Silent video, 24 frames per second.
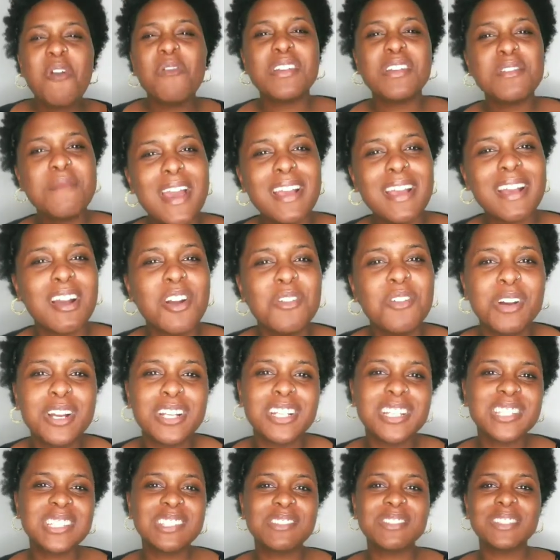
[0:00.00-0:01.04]
One of my
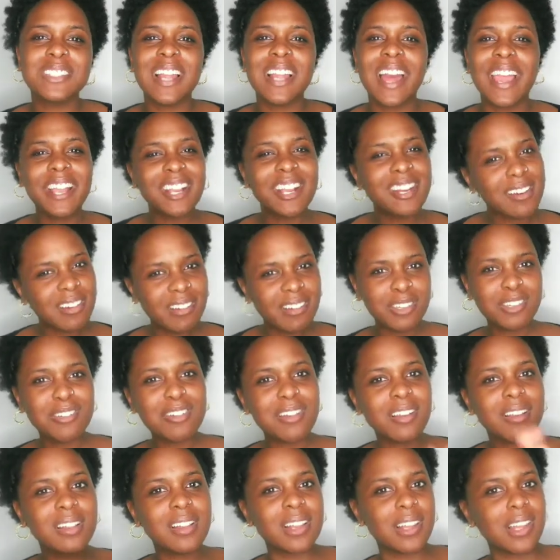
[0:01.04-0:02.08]
coworkers was like, girl,
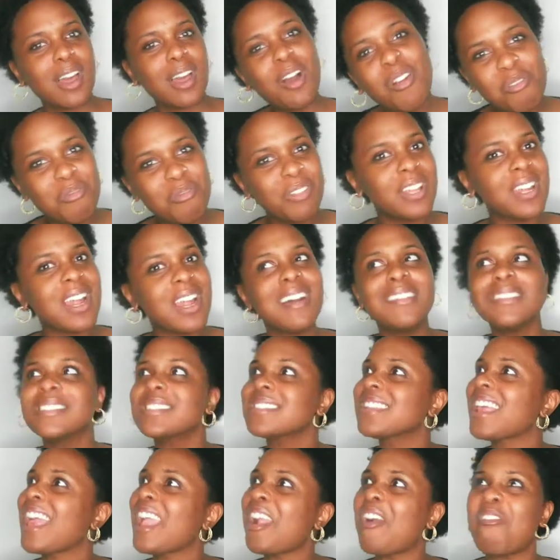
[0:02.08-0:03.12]
you're glowing. I
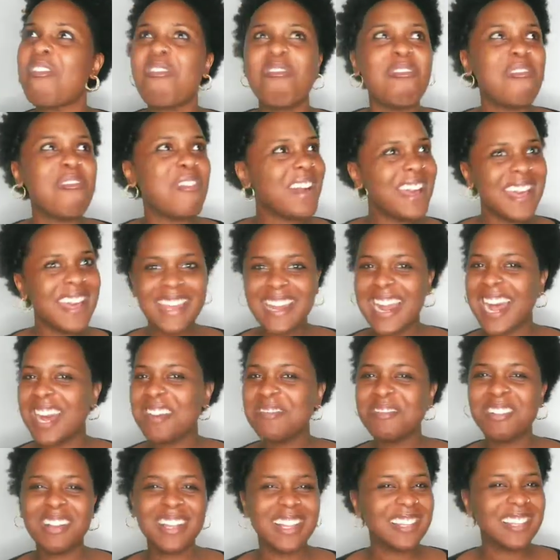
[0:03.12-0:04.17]
was like, what?
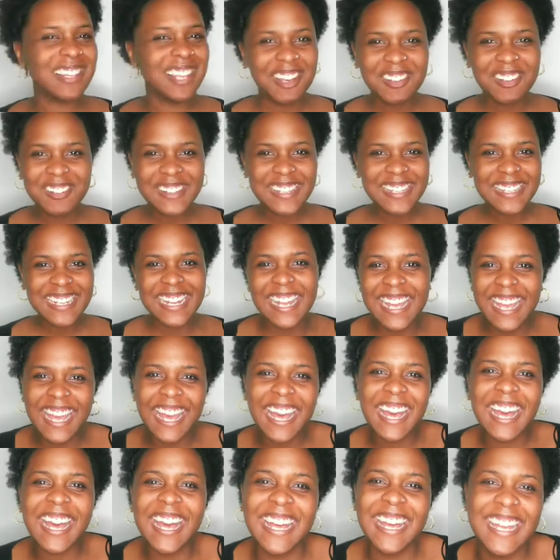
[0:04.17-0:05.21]
I'm
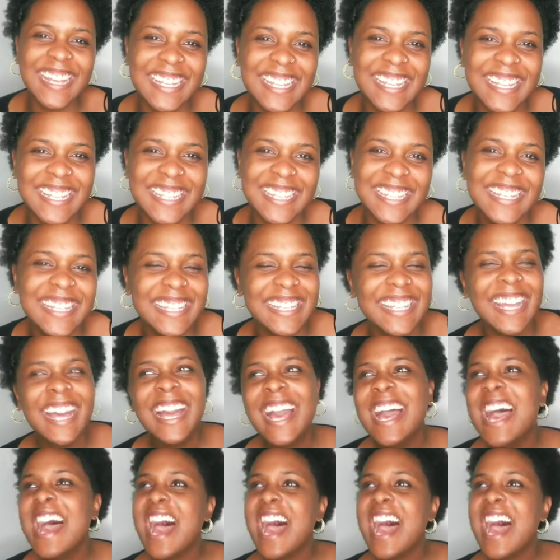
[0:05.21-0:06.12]
glowing?